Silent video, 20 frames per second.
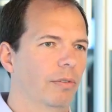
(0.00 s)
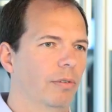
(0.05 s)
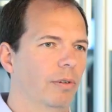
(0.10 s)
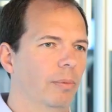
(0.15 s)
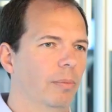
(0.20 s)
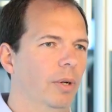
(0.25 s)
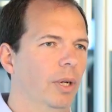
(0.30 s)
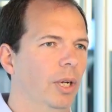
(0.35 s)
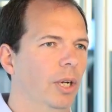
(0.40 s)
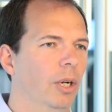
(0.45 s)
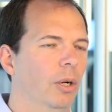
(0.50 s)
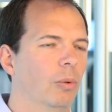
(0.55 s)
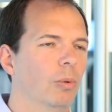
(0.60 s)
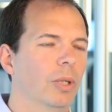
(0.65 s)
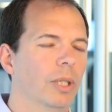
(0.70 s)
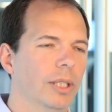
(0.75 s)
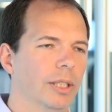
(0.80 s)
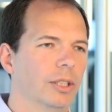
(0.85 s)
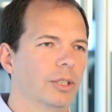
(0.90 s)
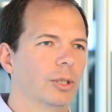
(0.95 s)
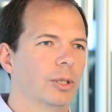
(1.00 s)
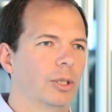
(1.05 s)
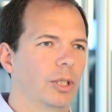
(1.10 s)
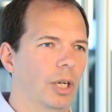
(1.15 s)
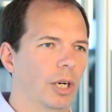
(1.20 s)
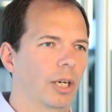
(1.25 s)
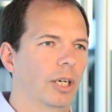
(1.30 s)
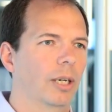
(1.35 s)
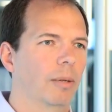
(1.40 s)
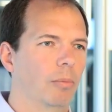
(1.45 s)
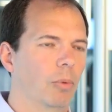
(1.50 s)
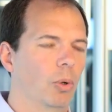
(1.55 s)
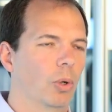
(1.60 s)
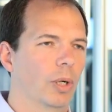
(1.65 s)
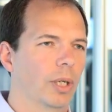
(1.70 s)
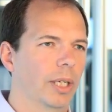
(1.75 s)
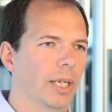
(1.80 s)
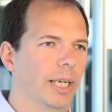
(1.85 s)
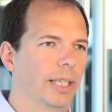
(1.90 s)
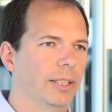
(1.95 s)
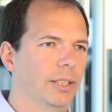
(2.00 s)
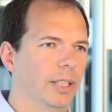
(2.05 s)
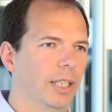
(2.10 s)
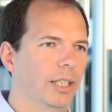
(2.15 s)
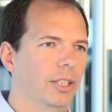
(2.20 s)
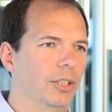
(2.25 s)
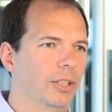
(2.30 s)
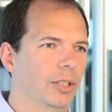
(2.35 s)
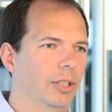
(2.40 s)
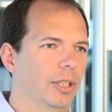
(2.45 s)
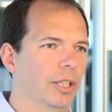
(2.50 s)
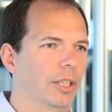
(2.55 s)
from really a startup organization